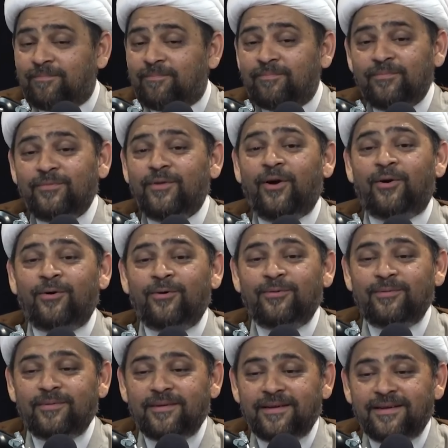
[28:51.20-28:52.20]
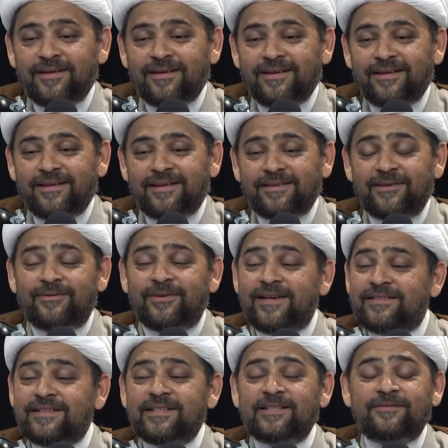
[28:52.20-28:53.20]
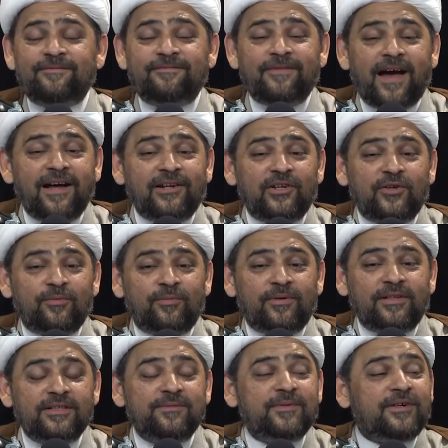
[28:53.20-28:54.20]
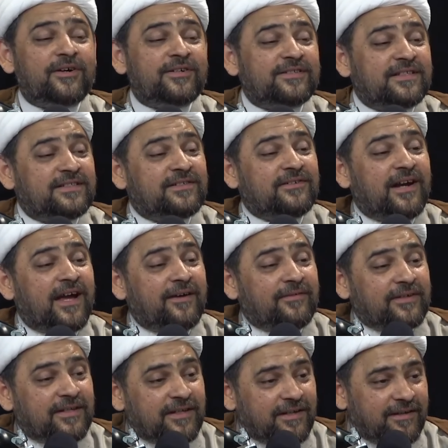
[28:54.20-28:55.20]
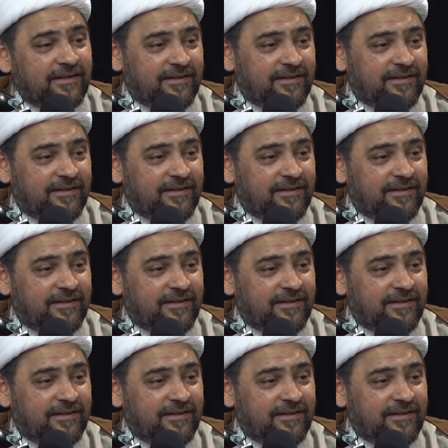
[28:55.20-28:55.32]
No. The reason it's valuable is because there's gravity.